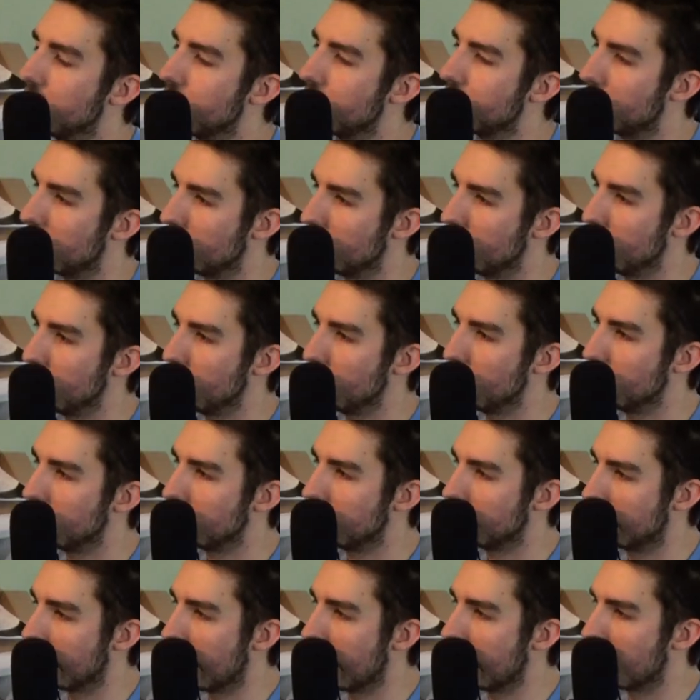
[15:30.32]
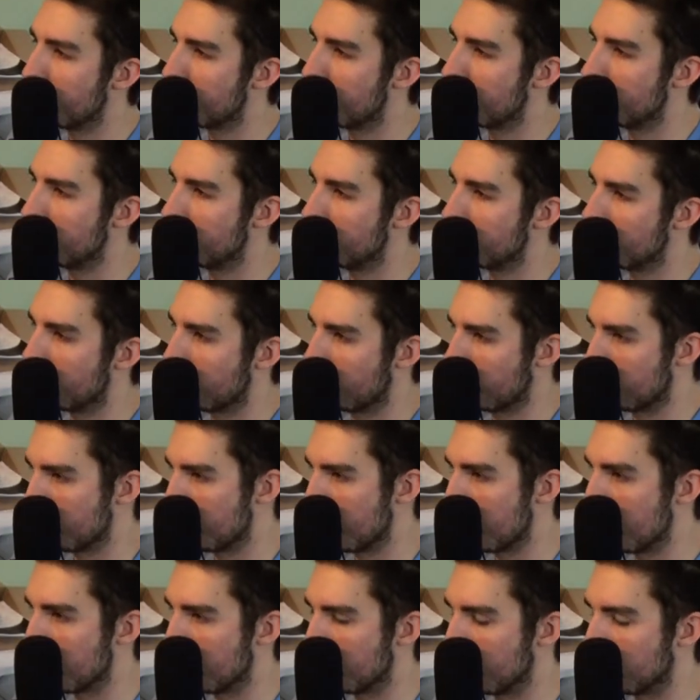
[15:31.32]
to get opinions of other
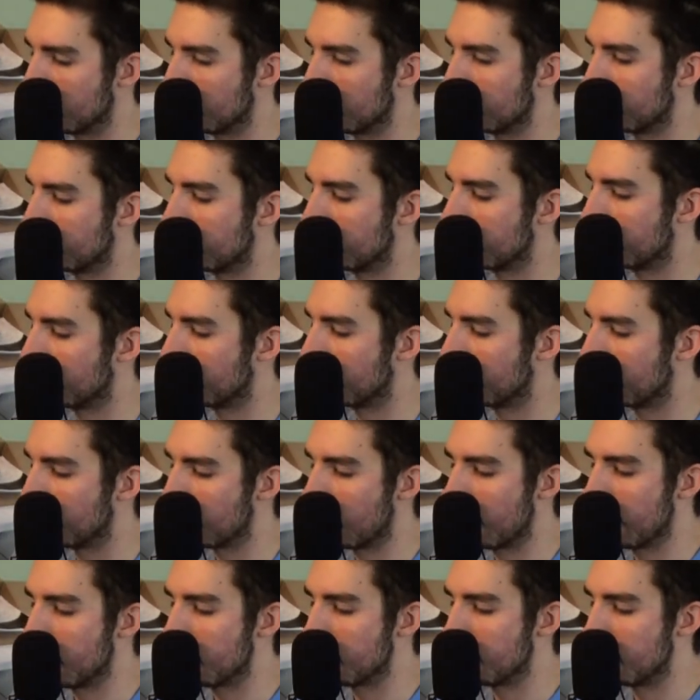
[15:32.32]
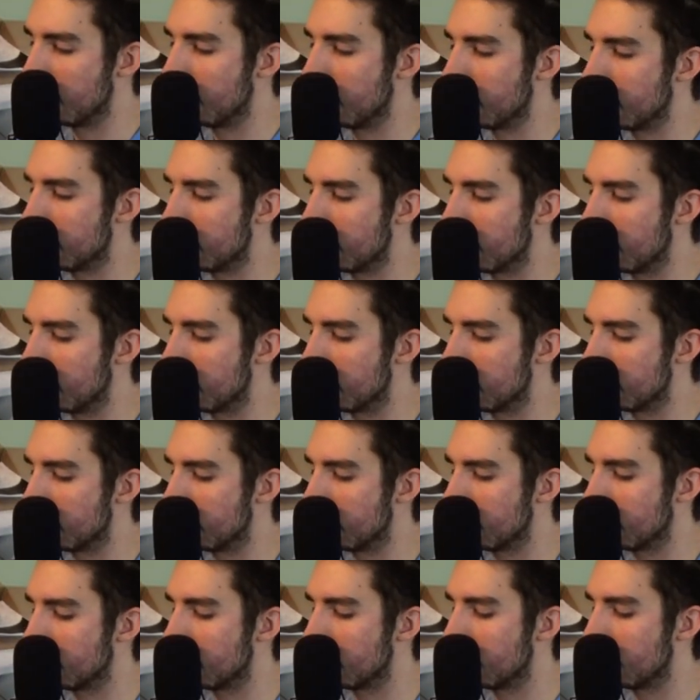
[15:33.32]
people, right? I mean, it
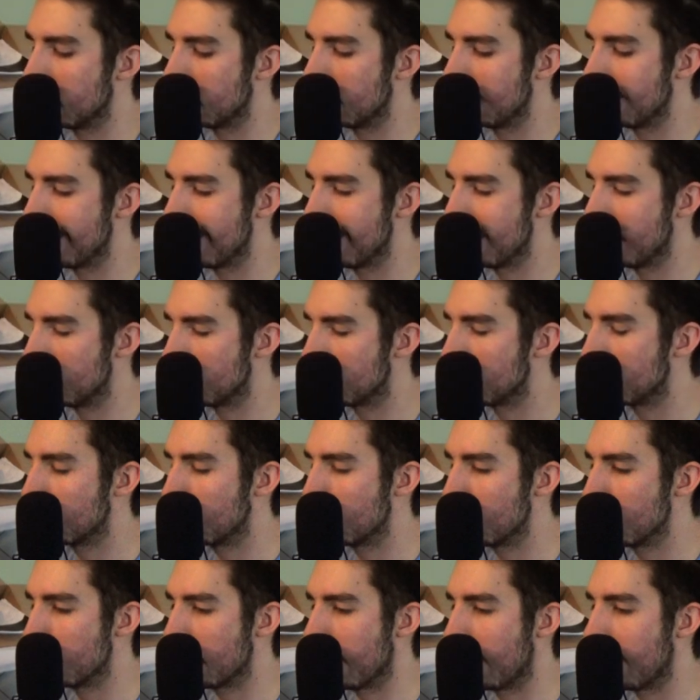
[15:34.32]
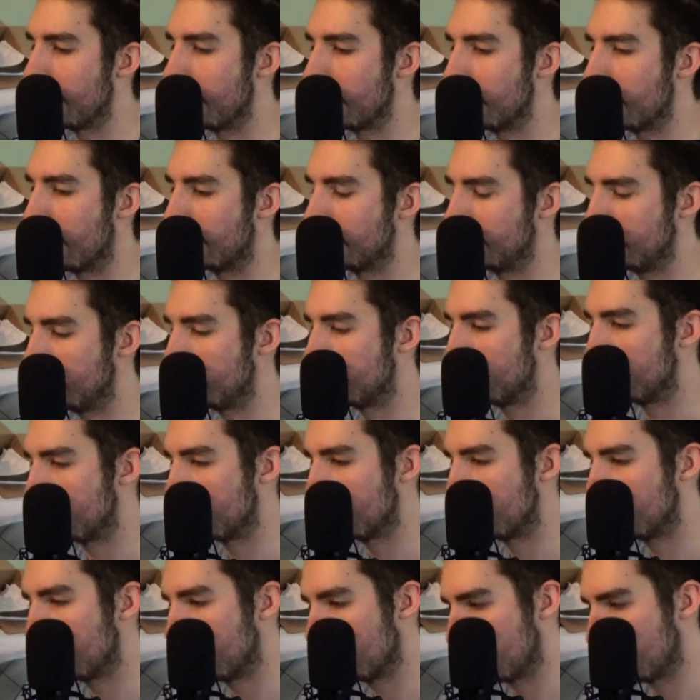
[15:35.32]
is true that at least